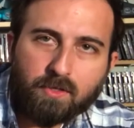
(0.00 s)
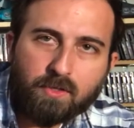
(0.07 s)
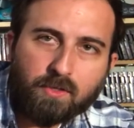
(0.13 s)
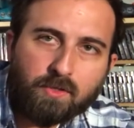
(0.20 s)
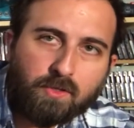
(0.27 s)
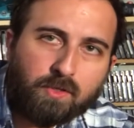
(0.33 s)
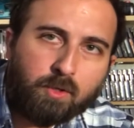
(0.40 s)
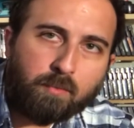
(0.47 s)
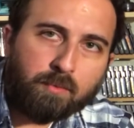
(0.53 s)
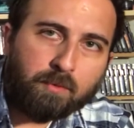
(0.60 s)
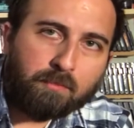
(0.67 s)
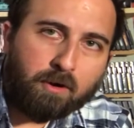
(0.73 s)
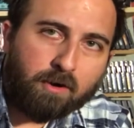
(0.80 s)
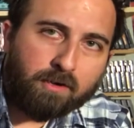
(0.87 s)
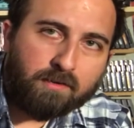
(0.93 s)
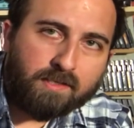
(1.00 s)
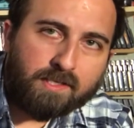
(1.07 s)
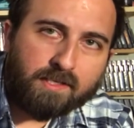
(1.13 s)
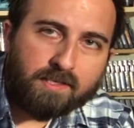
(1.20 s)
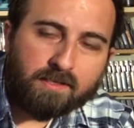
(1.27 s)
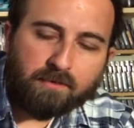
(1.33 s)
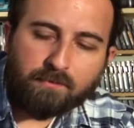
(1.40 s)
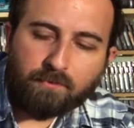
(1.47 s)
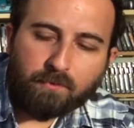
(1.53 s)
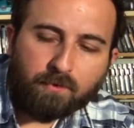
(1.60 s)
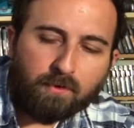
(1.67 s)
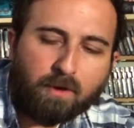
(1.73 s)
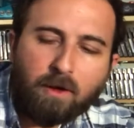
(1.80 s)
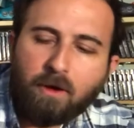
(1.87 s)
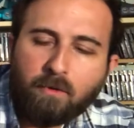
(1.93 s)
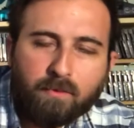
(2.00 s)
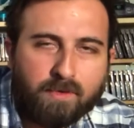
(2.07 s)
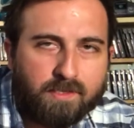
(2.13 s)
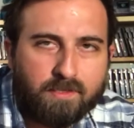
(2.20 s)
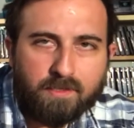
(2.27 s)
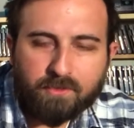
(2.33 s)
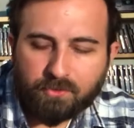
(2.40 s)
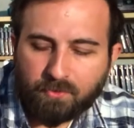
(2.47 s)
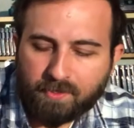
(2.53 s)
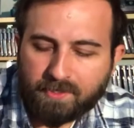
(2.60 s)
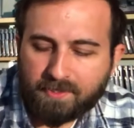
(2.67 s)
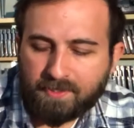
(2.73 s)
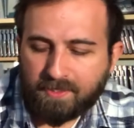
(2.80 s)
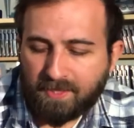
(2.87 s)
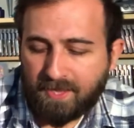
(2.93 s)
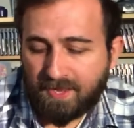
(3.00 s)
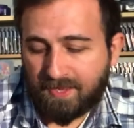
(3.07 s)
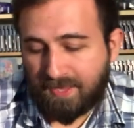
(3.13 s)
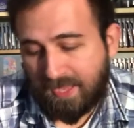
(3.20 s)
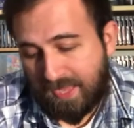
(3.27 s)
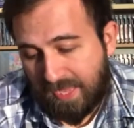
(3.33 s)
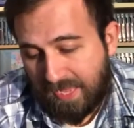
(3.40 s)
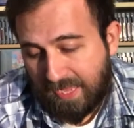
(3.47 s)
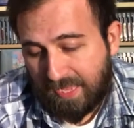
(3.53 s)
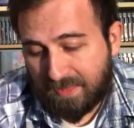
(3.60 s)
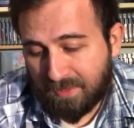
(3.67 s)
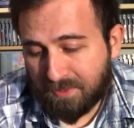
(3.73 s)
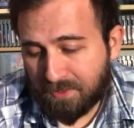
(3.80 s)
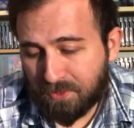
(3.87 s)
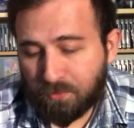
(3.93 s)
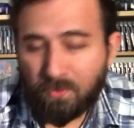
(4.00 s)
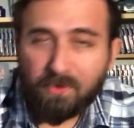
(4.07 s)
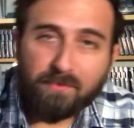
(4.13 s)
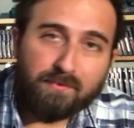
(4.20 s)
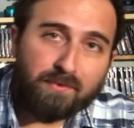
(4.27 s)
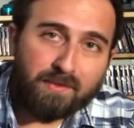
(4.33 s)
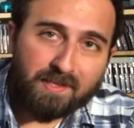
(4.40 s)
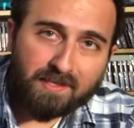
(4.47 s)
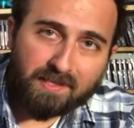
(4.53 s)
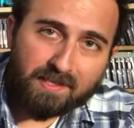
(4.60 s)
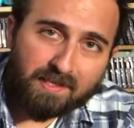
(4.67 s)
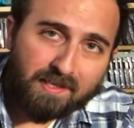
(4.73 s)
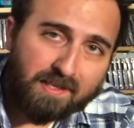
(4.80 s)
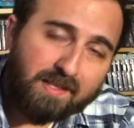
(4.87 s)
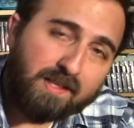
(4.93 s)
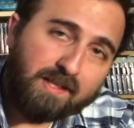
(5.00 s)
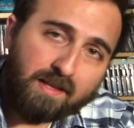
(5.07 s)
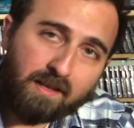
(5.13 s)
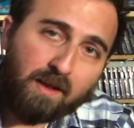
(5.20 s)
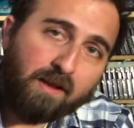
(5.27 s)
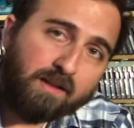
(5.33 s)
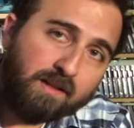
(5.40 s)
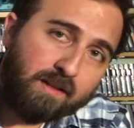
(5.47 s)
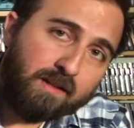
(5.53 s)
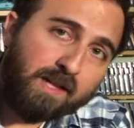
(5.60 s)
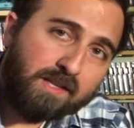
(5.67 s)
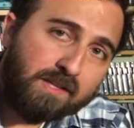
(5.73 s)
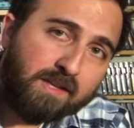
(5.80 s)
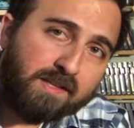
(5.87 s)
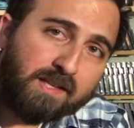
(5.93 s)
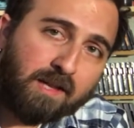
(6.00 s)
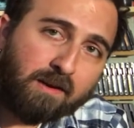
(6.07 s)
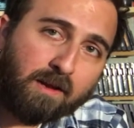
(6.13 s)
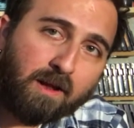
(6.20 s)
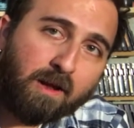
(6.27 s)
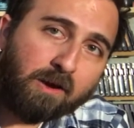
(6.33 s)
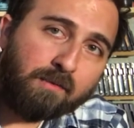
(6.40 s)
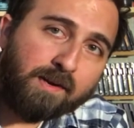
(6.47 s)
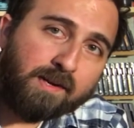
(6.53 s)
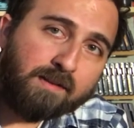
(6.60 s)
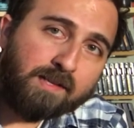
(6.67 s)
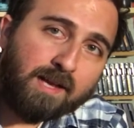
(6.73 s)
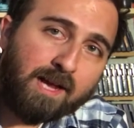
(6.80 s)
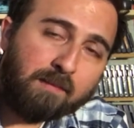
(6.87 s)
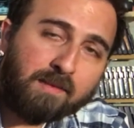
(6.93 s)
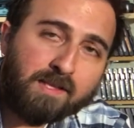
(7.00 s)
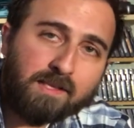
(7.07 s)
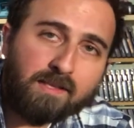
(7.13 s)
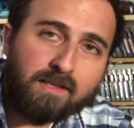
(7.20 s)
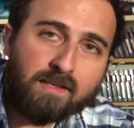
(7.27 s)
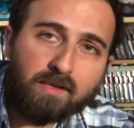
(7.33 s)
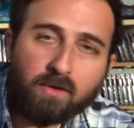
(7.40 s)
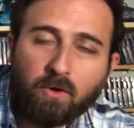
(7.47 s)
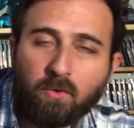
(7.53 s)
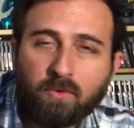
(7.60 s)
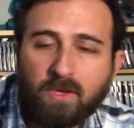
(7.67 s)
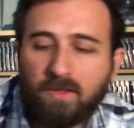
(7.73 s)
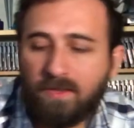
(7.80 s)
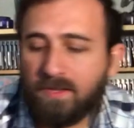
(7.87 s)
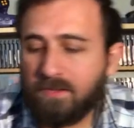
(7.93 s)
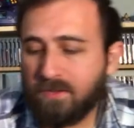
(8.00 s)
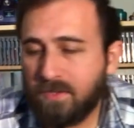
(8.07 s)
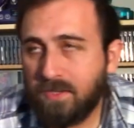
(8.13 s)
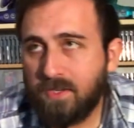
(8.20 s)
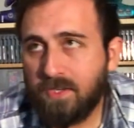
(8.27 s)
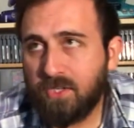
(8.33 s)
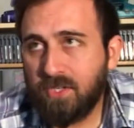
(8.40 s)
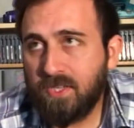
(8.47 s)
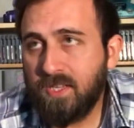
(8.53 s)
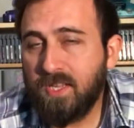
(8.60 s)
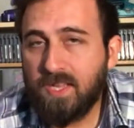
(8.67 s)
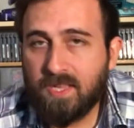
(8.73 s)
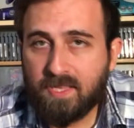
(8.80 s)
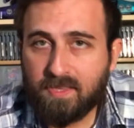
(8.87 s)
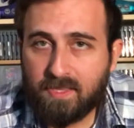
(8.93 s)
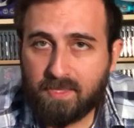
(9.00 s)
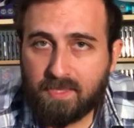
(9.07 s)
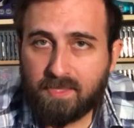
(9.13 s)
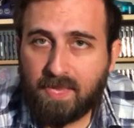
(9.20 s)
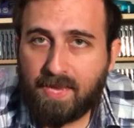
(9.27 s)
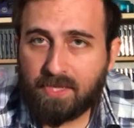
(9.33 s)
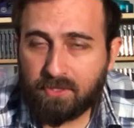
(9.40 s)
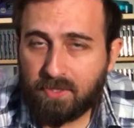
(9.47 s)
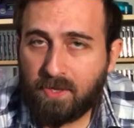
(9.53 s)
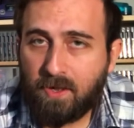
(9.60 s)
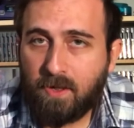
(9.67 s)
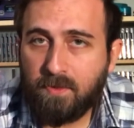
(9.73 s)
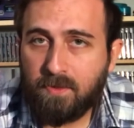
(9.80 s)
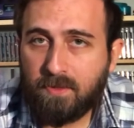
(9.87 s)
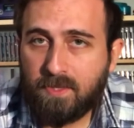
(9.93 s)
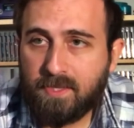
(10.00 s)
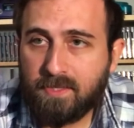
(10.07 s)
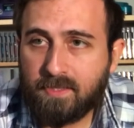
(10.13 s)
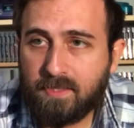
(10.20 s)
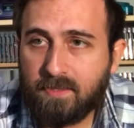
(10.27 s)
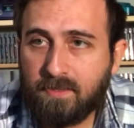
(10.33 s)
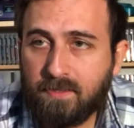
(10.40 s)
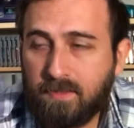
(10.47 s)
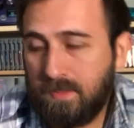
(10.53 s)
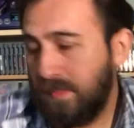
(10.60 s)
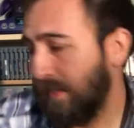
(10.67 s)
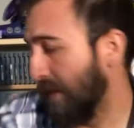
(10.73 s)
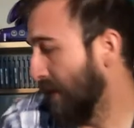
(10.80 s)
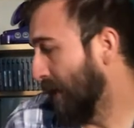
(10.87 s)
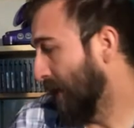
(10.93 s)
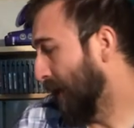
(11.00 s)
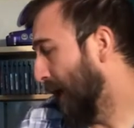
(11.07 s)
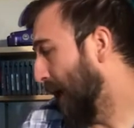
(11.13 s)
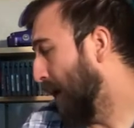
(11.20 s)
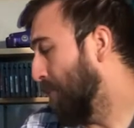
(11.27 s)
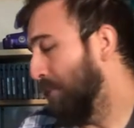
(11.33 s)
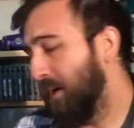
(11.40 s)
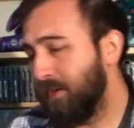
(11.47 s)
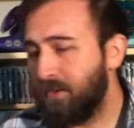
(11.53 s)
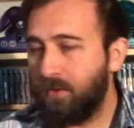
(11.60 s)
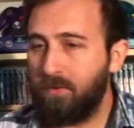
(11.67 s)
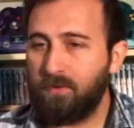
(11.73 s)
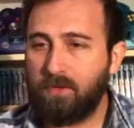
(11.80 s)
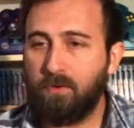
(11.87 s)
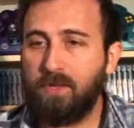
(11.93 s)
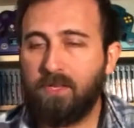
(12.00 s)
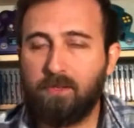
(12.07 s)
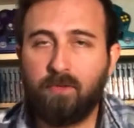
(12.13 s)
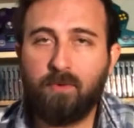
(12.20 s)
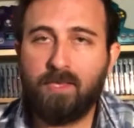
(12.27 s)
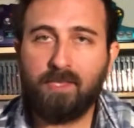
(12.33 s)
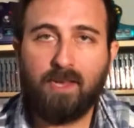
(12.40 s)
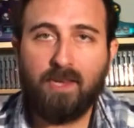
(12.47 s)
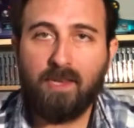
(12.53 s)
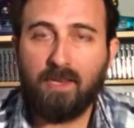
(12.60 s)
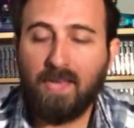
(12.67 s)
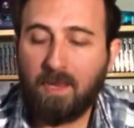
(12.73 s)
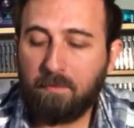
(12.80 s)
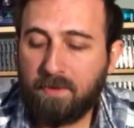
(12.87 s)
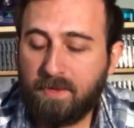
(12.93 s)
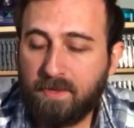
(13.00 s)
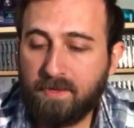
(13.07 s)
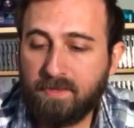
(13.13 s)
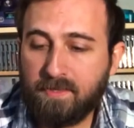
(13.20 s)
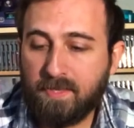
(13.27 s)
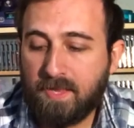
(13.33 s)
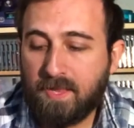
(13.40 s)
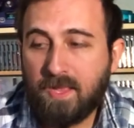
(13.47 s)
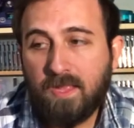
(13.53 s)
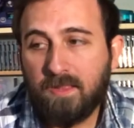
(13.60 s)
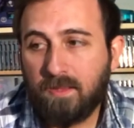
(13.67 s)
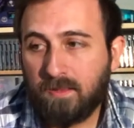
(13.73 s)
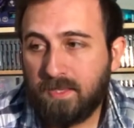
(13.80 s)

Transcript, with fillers: Super Mario 64, always a joy to see that. And this is wonderful. This is uh, Legend of Zelda Ocarina of Time. This is the Gold Collector's Edition. This is actually on the list. Oh, right. Yeah, but don't don't get too excited yet because the